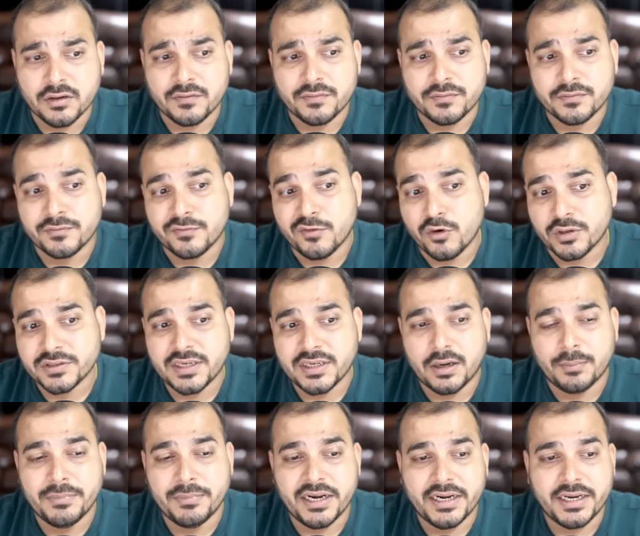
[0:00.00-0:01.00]
of folks
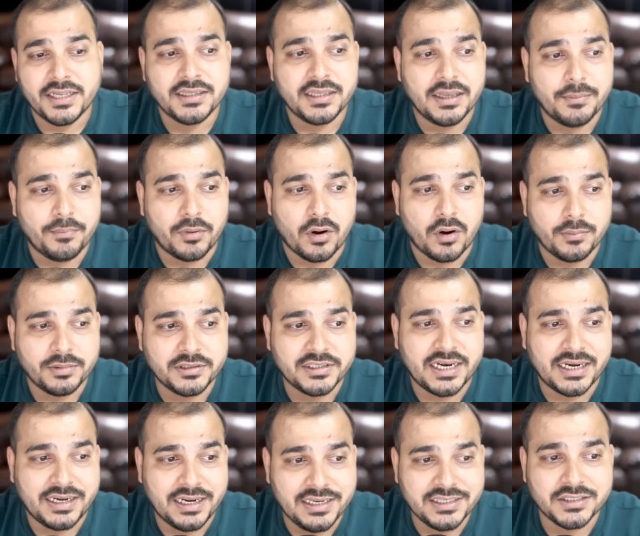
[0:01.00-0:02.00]
are updating their prompts
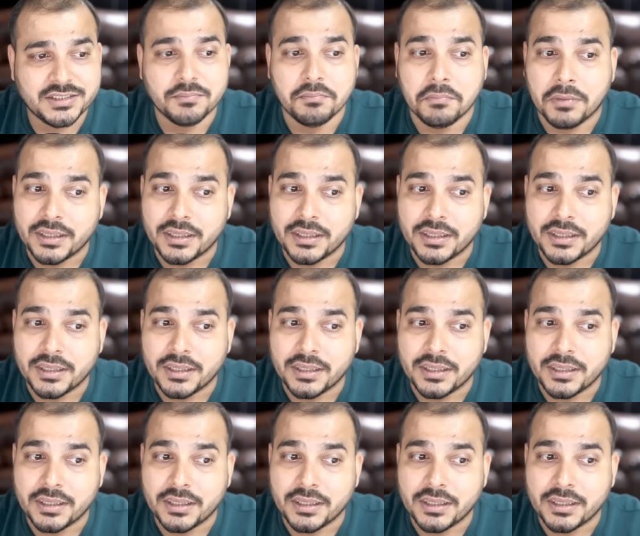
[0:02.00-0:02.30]
at least